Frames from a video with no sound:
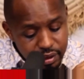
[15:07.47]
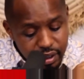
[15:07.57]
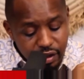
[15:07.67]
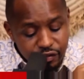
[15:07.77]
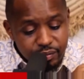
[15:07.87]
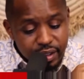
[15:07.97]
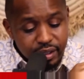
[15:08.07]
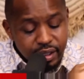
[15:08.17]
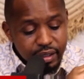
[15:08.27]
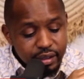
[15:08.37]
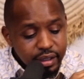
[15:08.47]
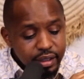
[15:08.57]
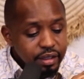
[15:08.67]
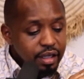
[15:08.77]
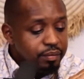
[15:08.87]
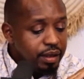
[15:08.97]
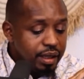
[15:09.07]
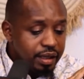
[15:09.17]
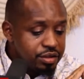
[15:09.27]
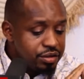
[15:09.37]
left me there, and they gave me
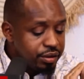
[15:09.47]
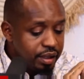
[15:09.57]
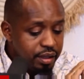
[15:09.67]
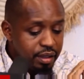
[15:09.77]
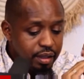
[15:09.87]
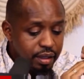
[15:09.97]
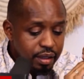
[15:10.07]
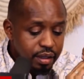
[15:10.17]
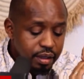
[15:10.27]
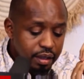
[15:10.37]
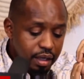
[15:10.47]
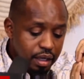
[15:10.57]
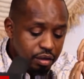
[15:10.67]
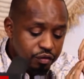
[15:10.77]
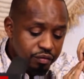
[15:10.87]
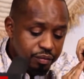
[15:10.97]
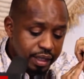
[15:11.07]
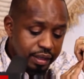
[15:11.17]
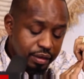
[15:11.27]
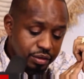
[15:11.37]
like a soda and a loaf of
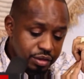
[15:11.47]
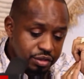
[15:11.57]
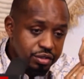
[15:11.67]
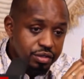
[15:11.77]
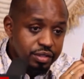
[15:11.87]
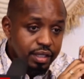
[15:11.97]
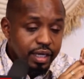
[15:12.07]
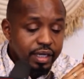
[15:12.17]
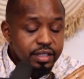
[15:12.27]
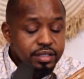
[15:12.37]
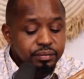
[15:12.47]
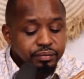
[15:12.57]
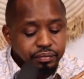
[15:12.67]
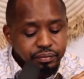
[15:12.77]
bread. That was on Tuesday night.